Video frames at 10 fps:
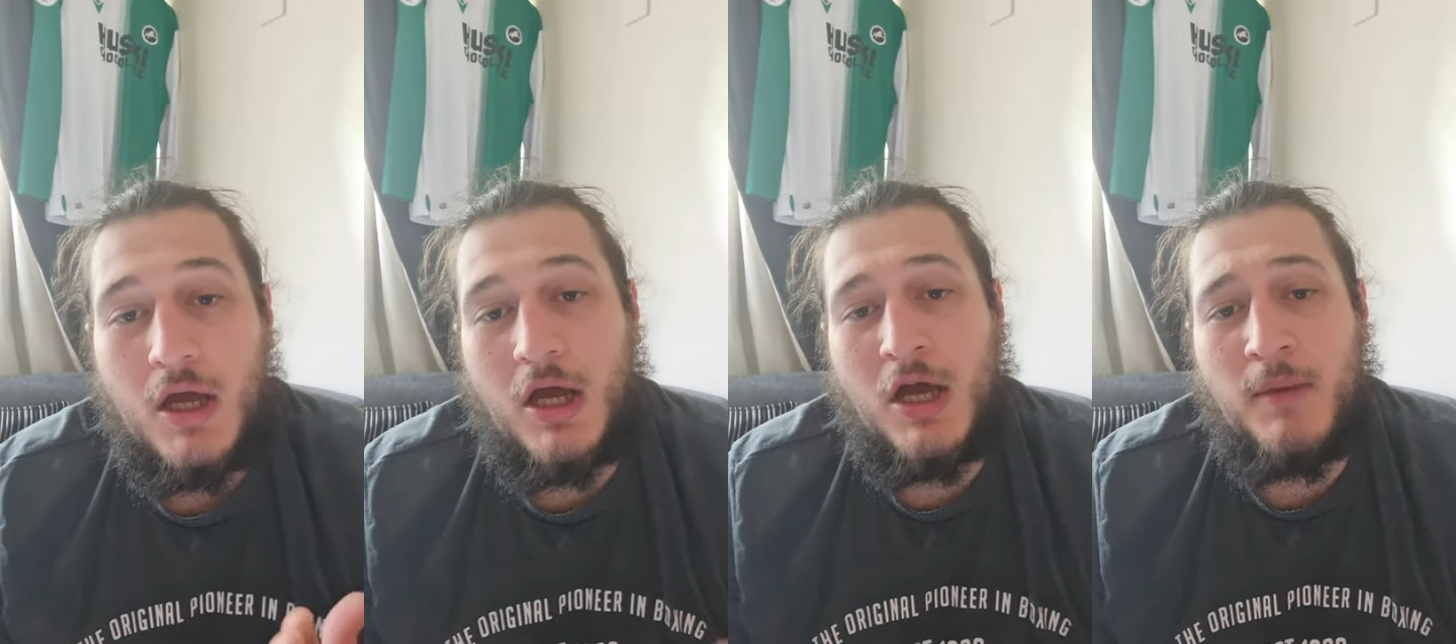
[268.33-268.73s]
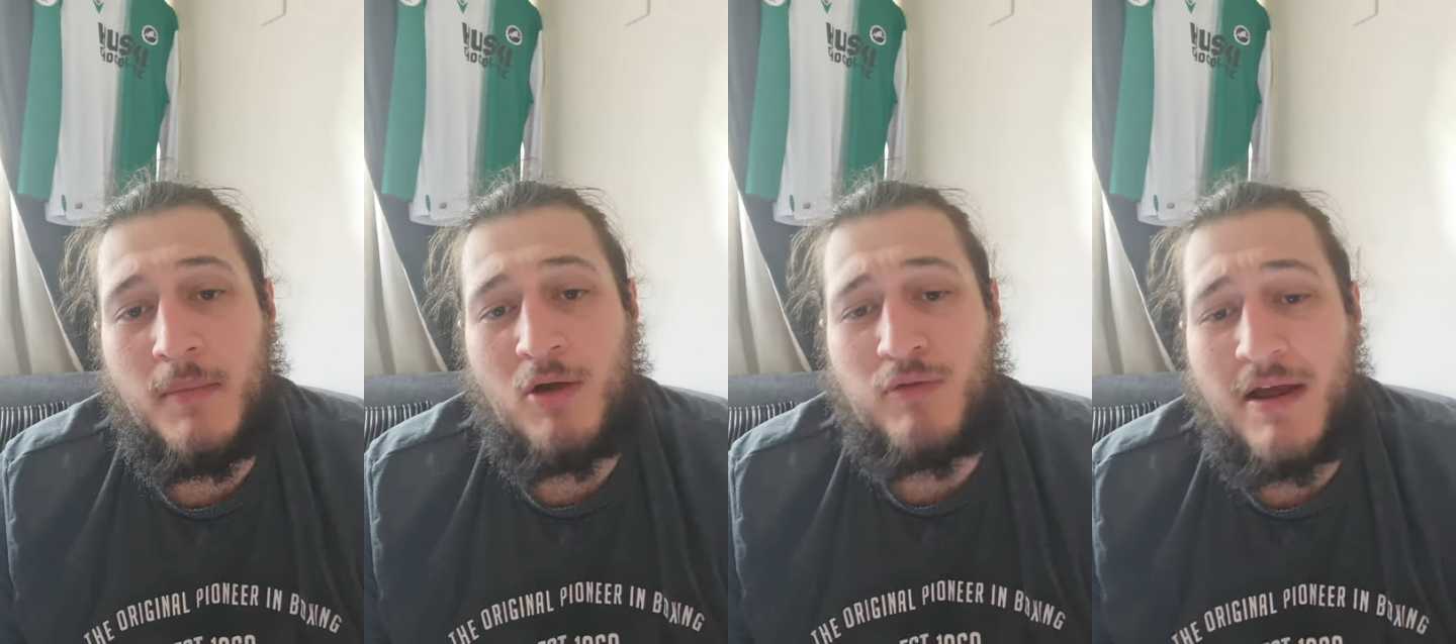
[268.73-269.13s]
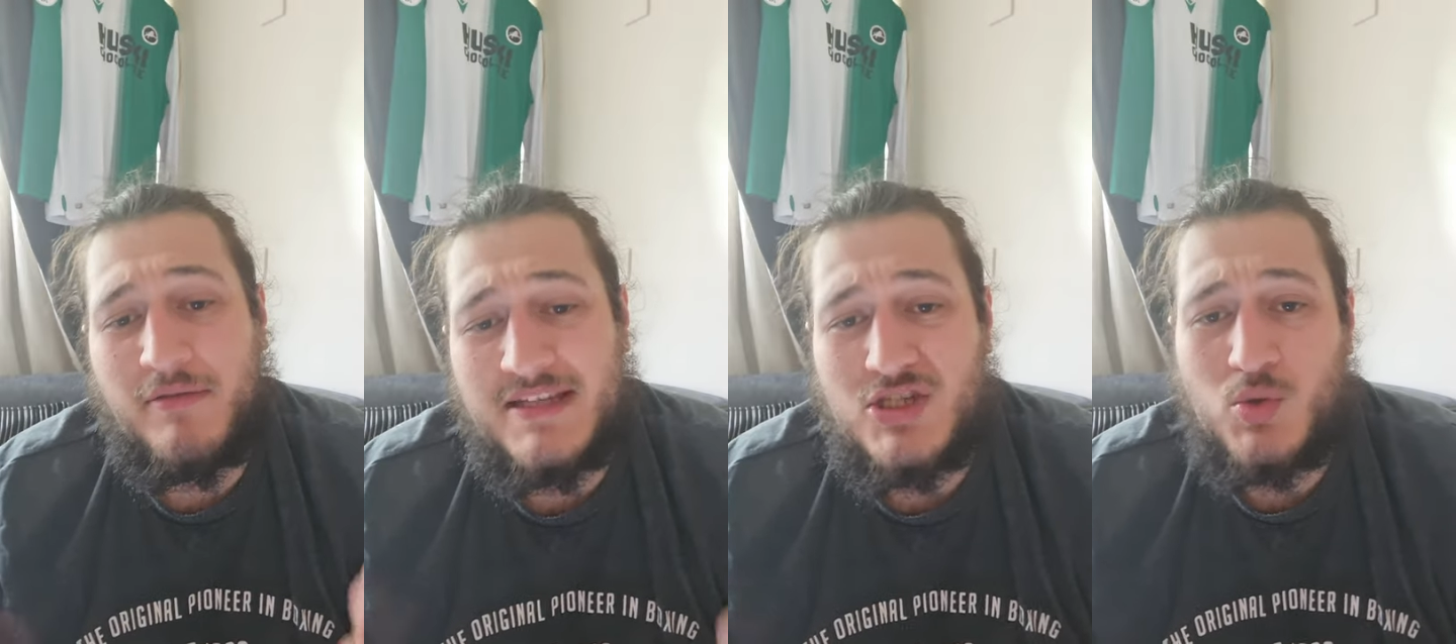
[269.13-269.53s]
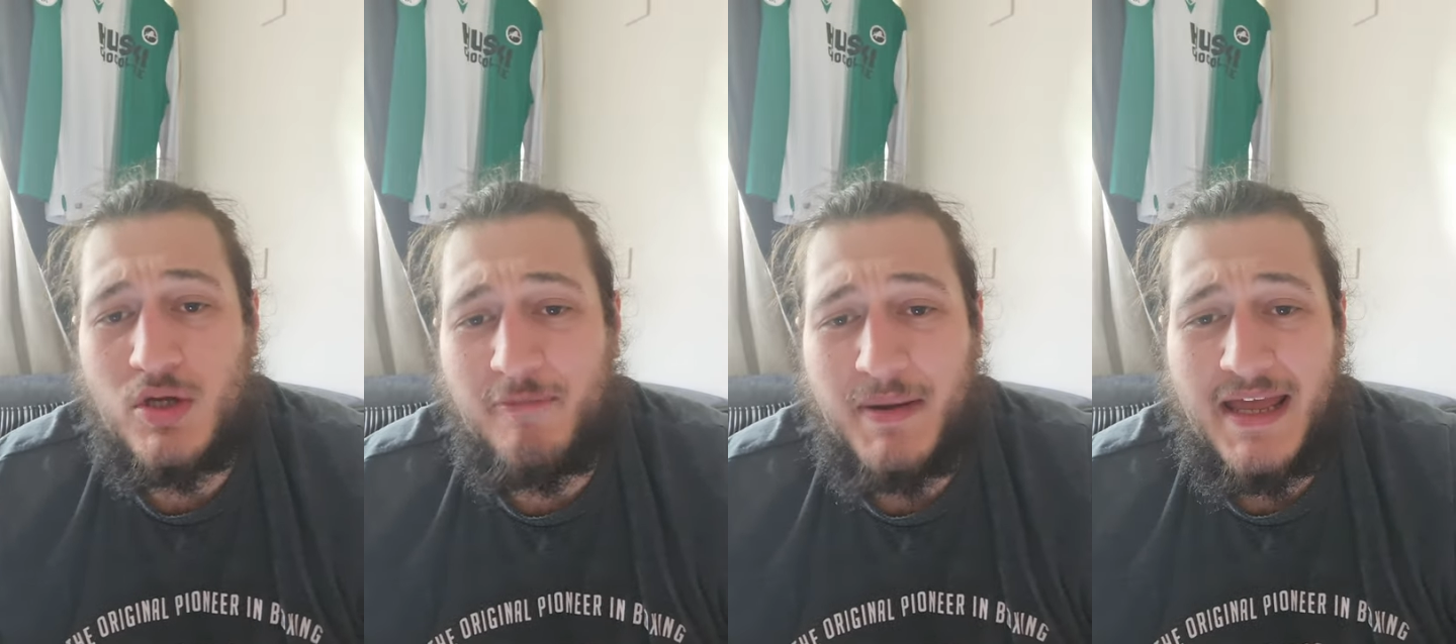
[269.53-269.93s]
um, around this
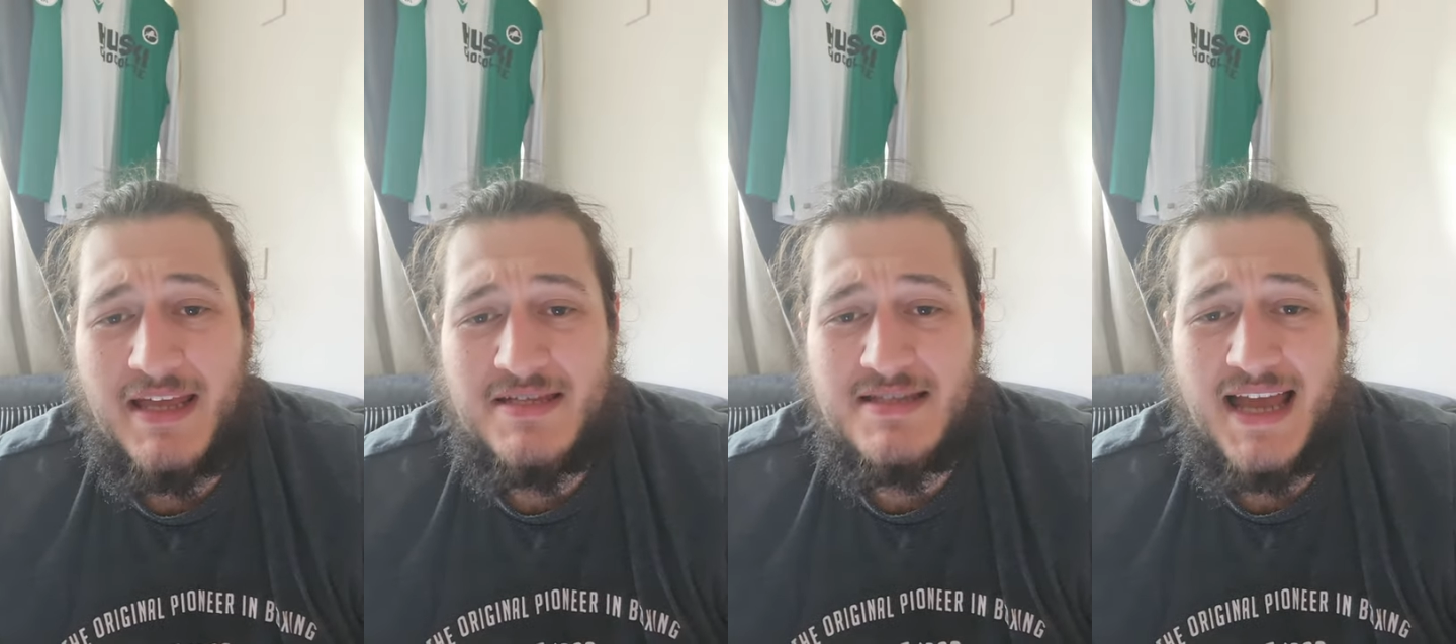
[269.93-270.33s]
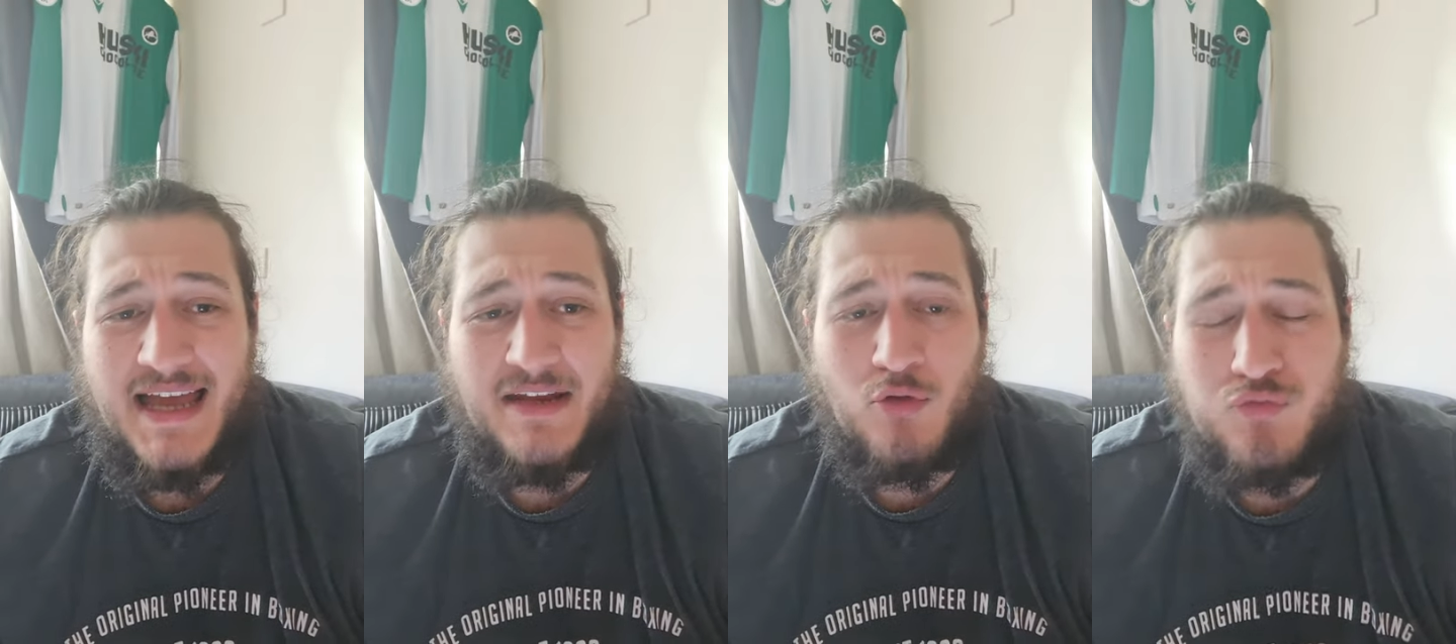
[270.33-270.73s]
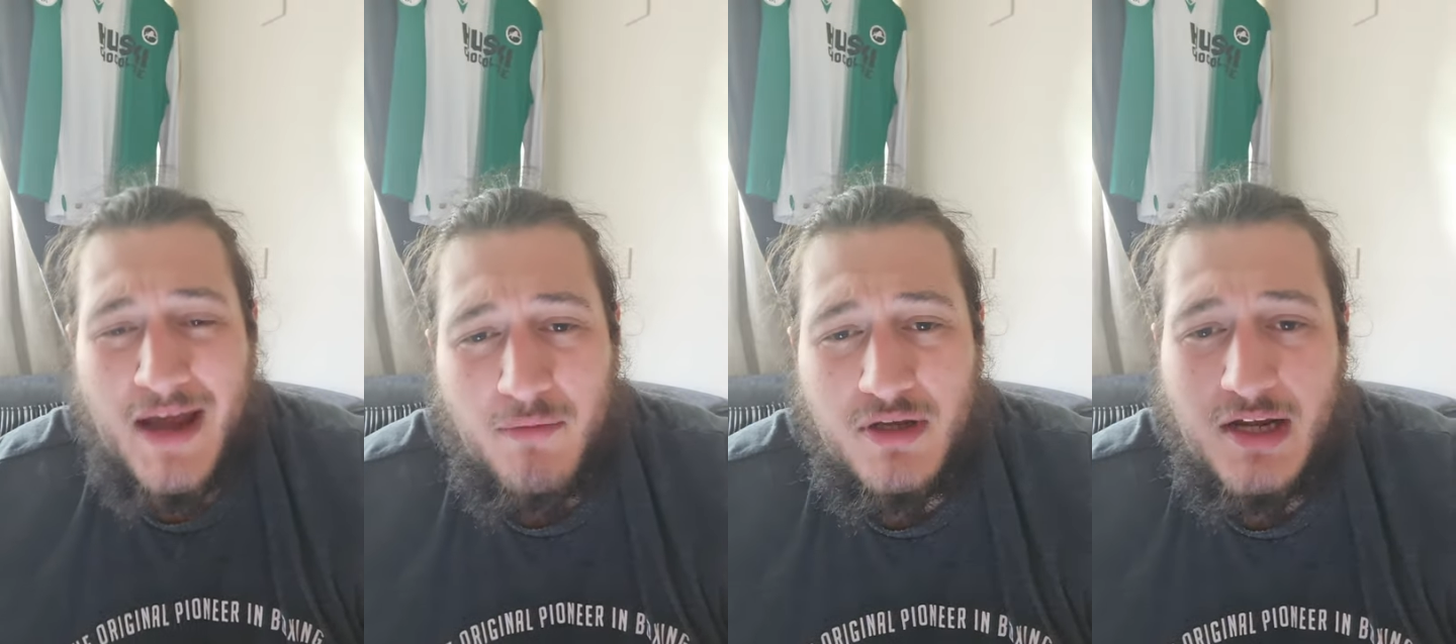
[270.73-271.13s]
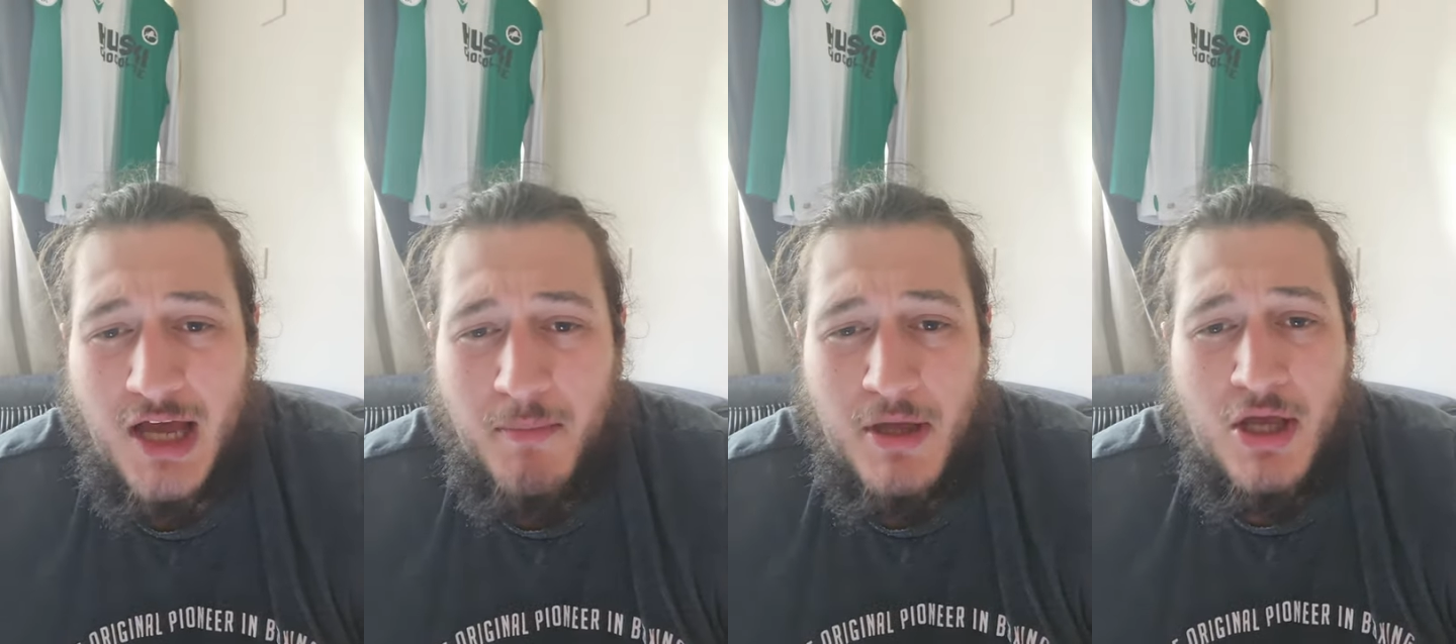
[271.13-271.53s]
squad of players and around the
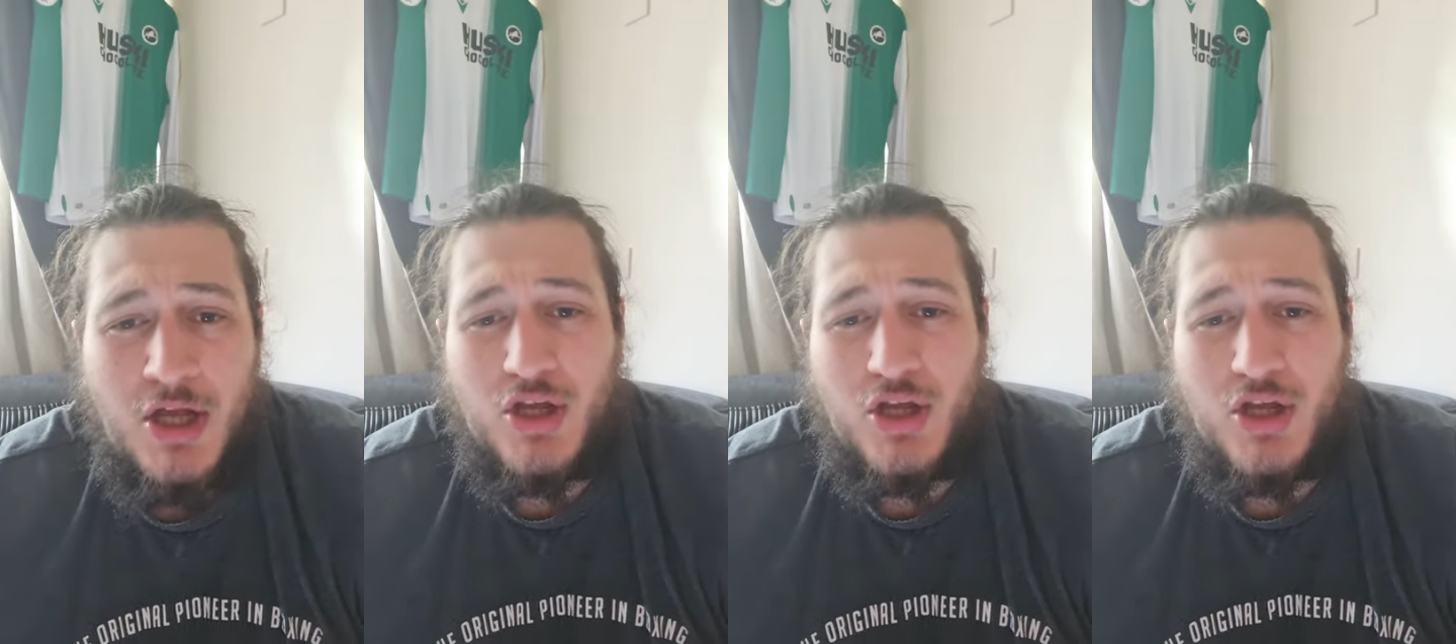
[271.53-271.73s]
club.